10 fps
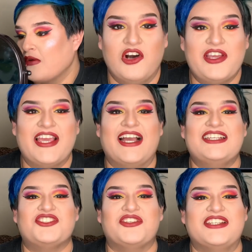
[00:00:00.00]
Okay
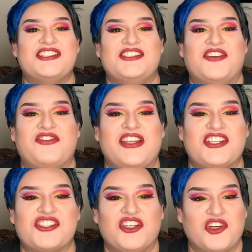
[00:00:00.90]
guys, so this is the
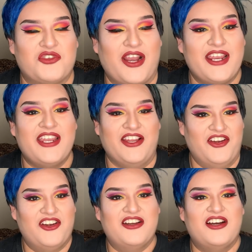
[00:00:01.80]
finished look right
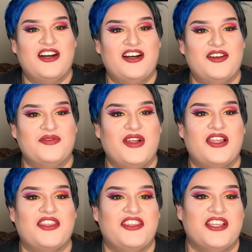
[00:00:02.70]
here.
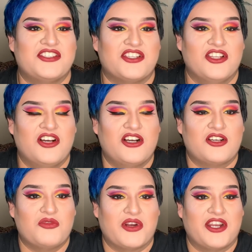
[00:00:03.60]
This
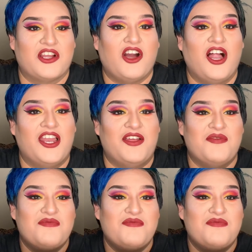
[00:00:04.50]
look, we're gonna call it